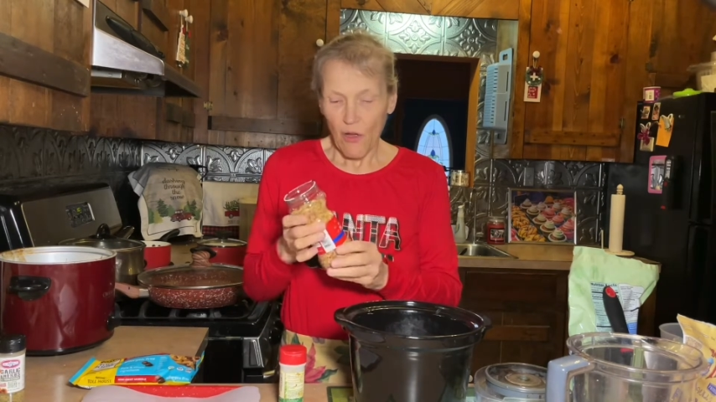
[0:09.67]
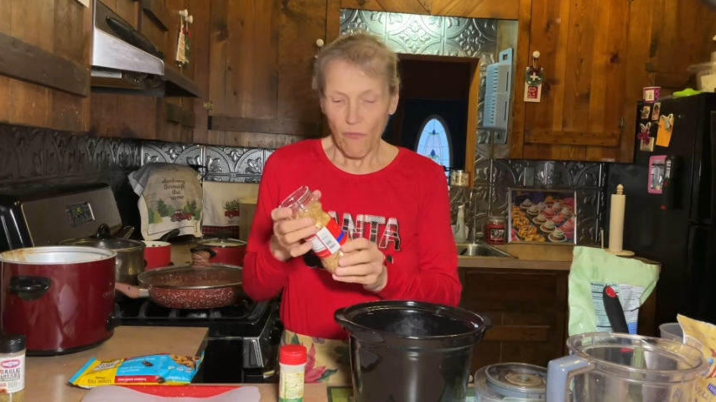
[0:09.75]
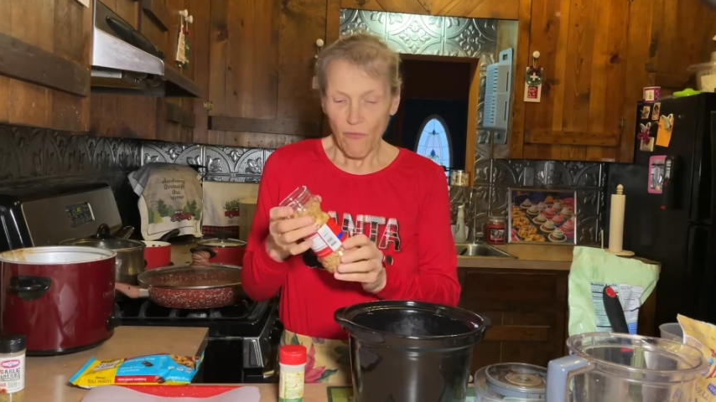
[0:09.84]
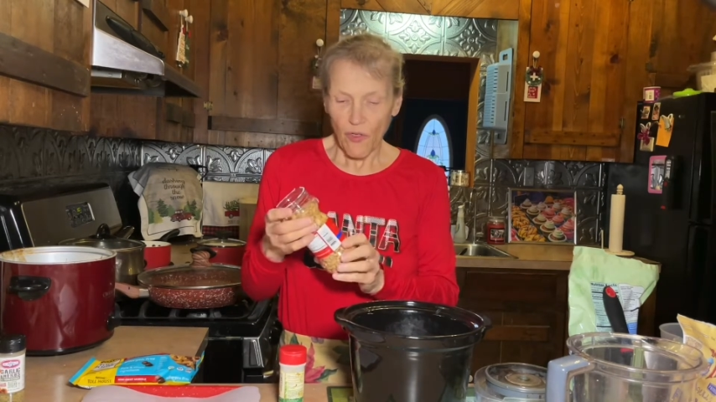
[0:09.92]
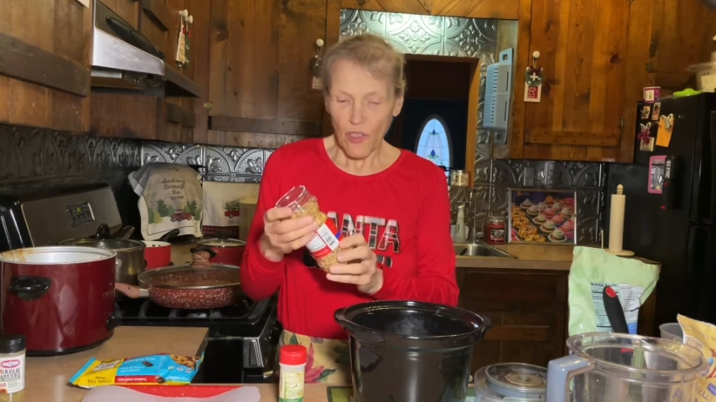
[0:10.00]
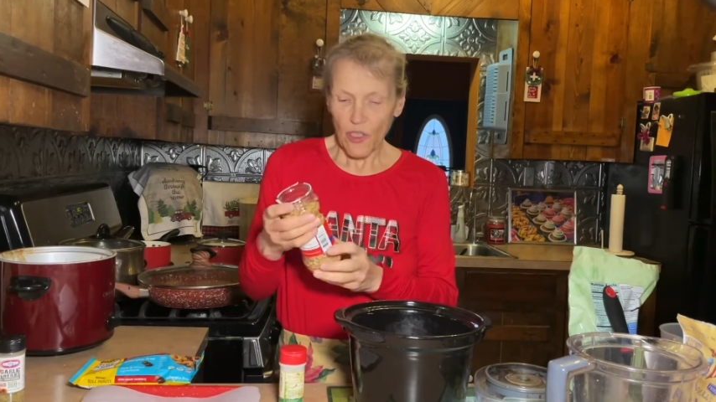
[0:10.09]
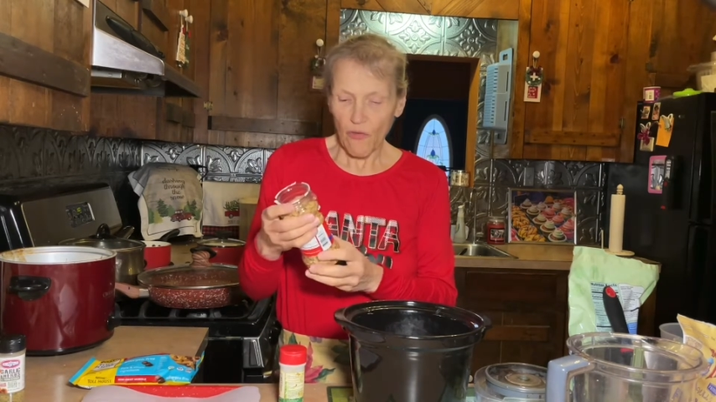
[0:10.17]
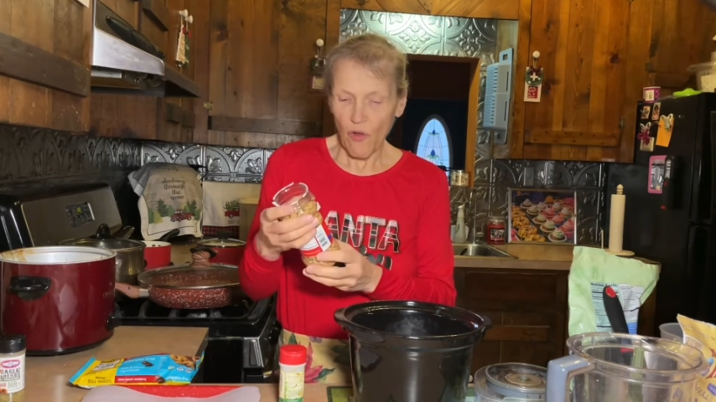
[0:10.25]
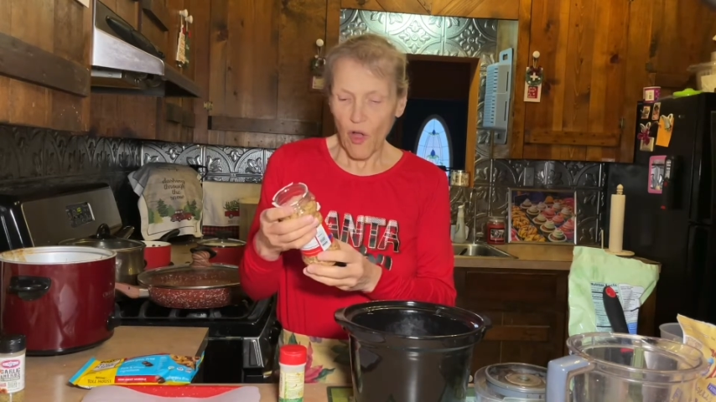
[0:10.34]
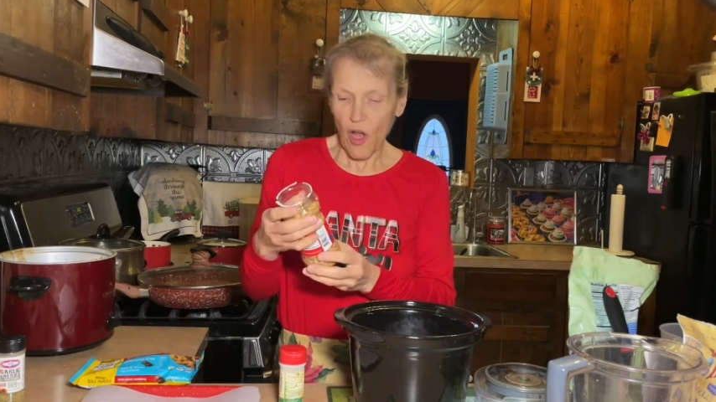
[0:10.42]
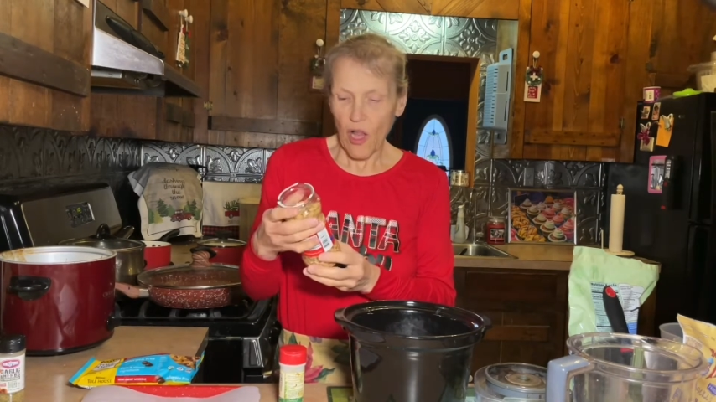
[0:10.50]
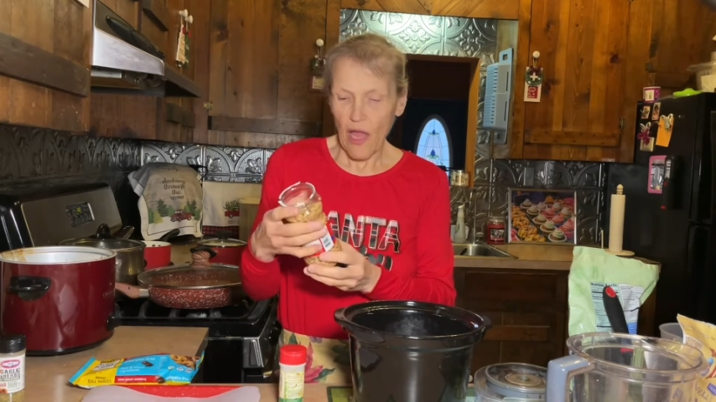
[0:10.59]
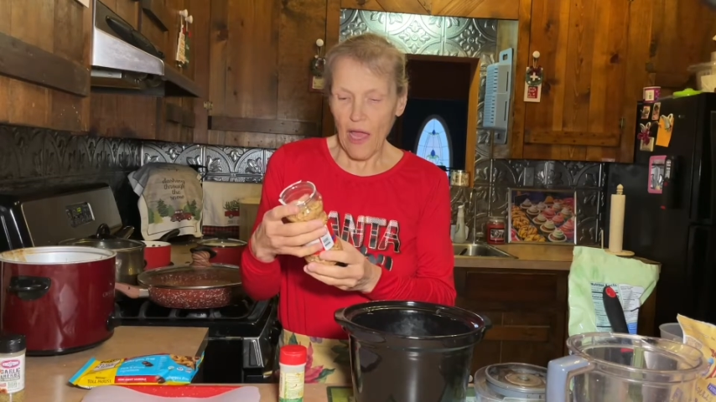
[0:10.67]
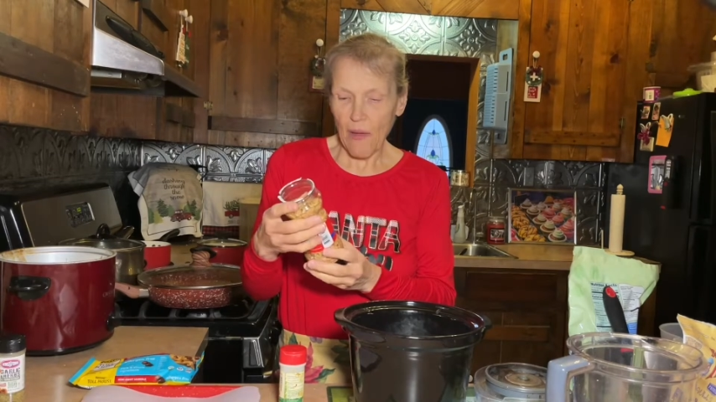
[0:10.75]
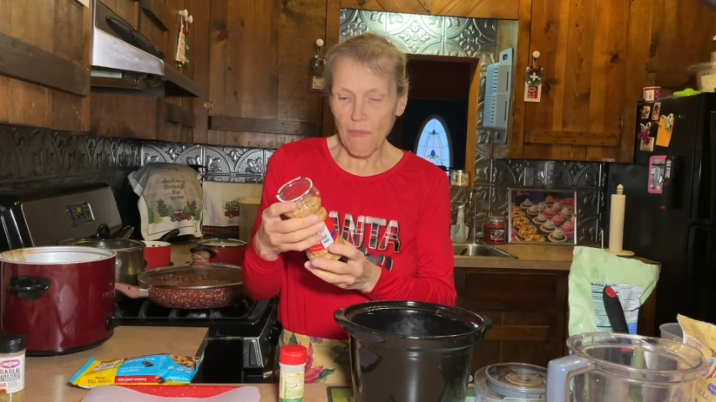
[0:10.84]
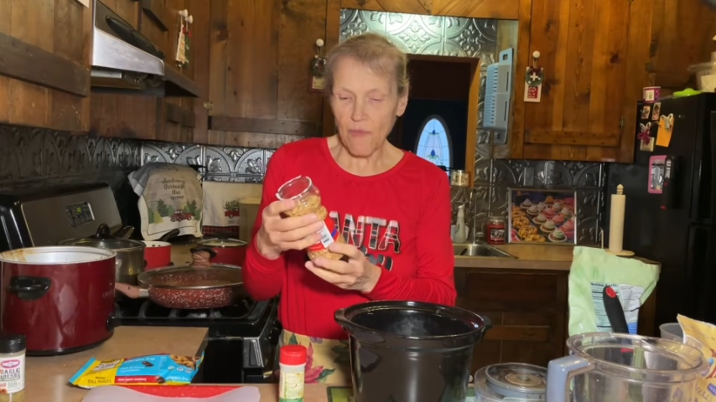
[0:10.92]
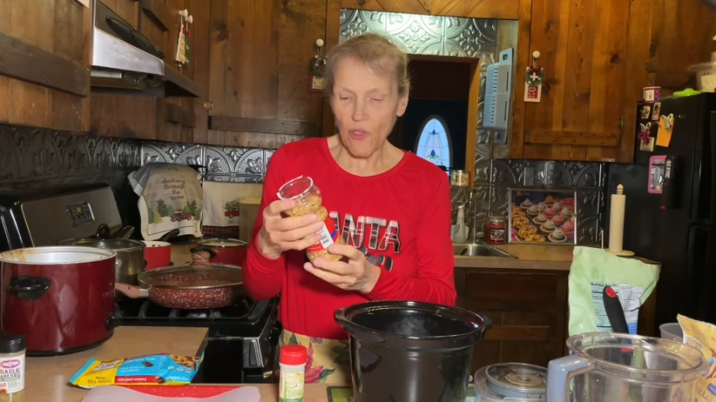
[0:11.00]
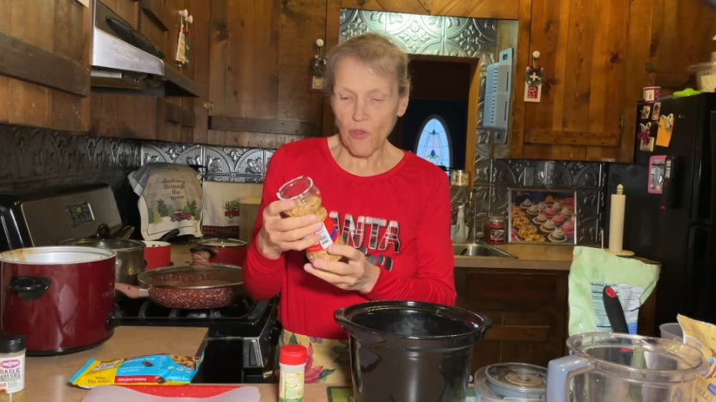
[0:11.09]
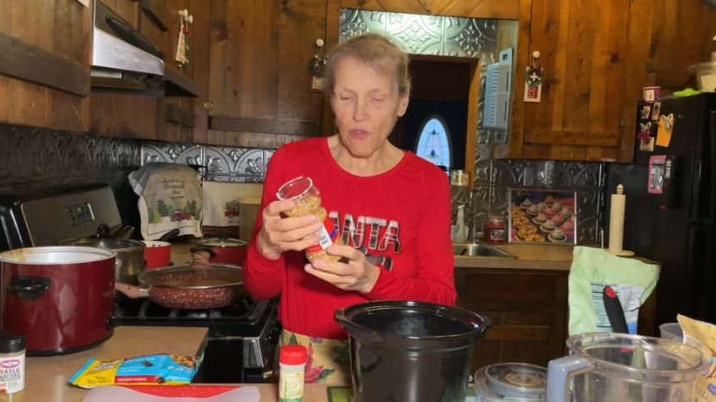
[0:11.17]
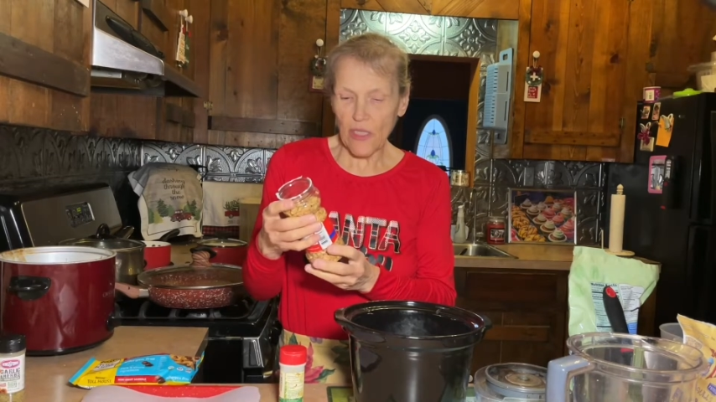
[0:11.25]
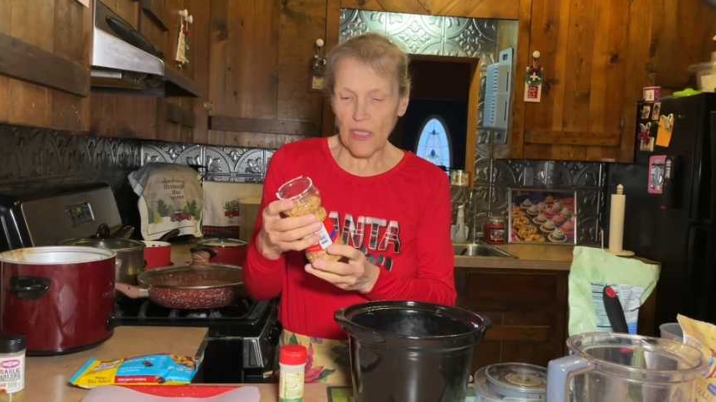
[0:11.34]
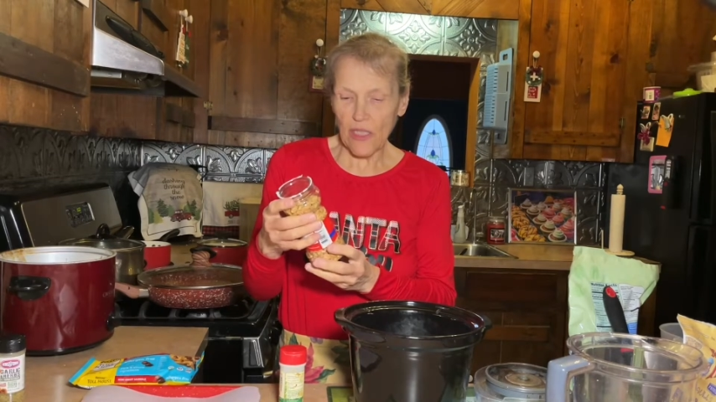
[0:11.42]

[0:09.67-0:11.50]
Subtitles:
First of all, I'm using